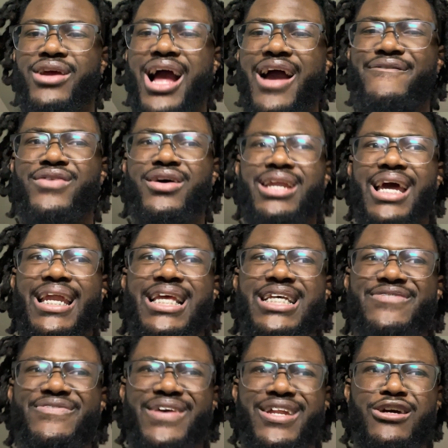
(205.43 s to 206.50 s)
I felt like these
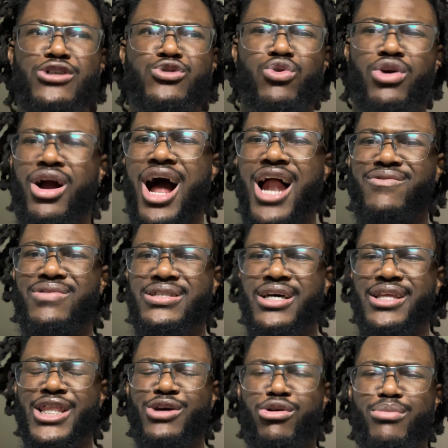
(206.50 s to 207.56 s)
videos were all of a
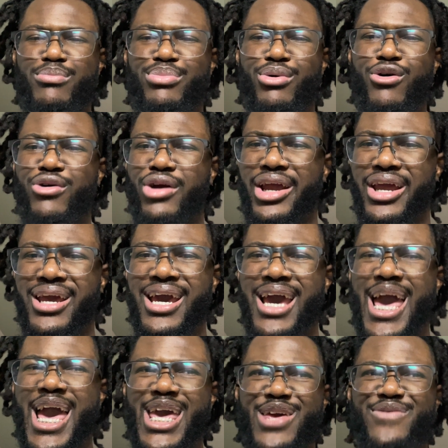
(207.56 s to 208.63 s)
sudden they were boring,
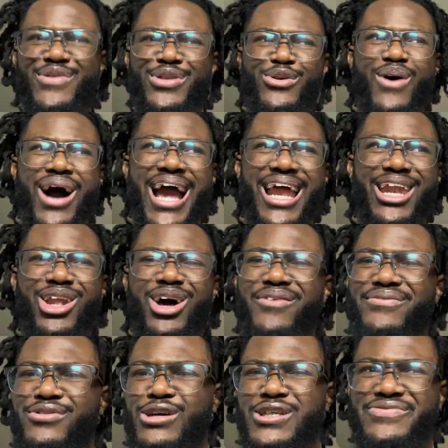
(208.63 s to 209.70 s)
even though I
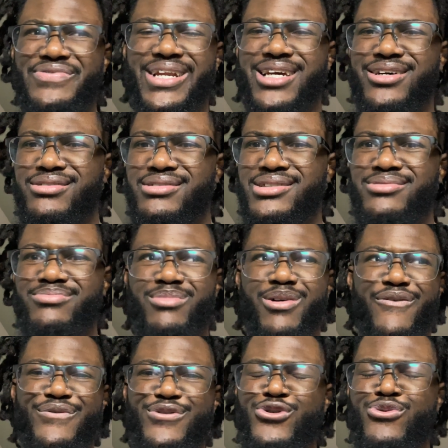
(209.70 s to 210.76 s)
loved those videos a
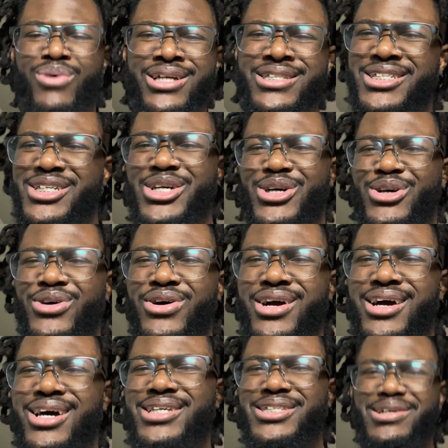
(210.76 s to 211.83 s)
few months ago.
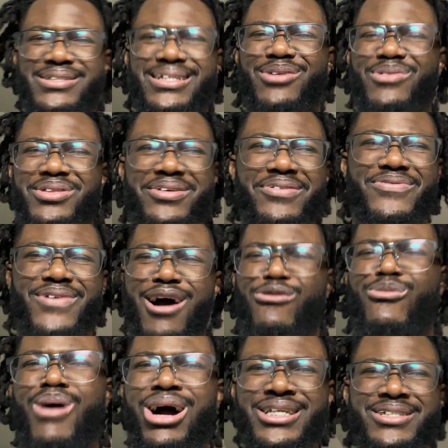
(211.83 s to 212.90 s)
So I was like, what the i I'm
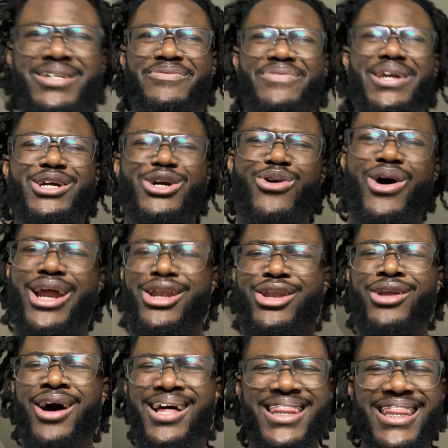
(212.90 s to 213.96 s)
watching a video and
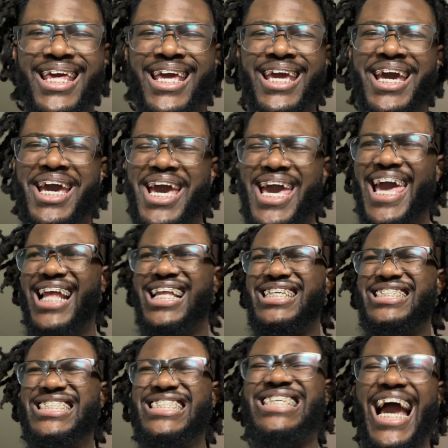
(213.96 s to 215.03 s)
nothing
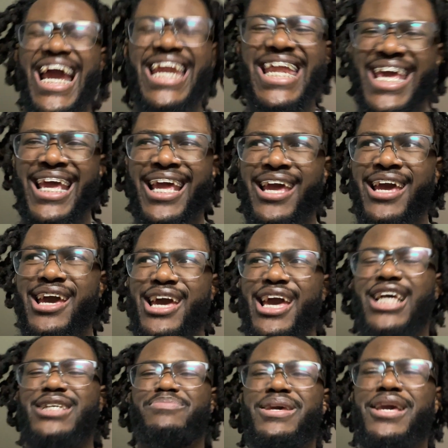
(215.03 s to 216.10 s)
exciting
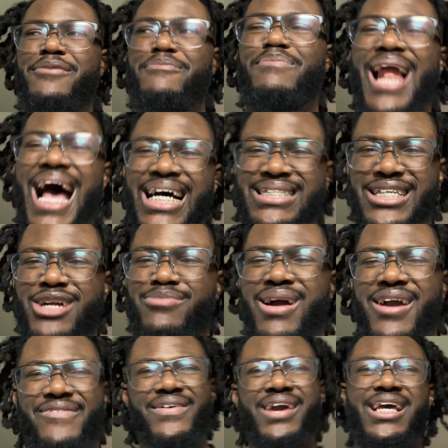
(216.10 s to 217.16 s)
is being blasted in my
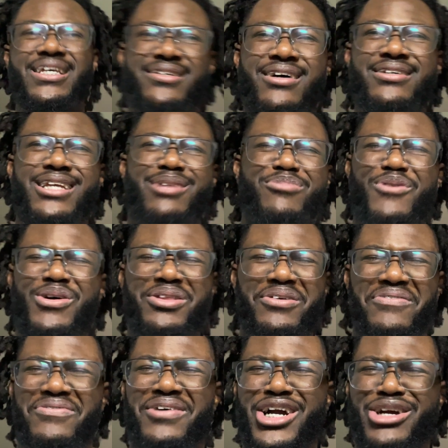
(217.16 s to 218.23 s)
face. And I was like, but what the
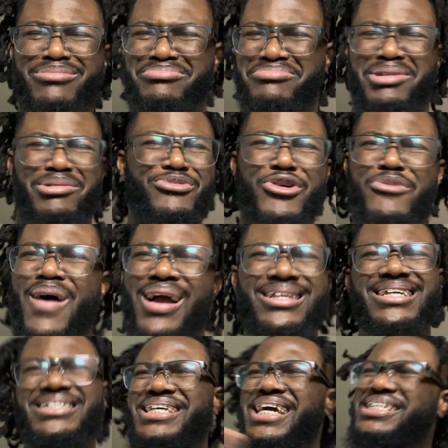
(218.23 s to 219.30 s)
fuck? What about the
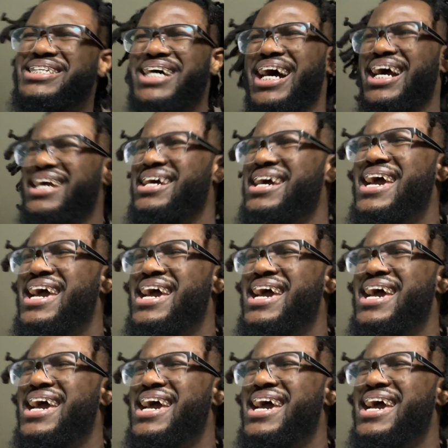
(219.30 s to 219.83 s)
TikTok.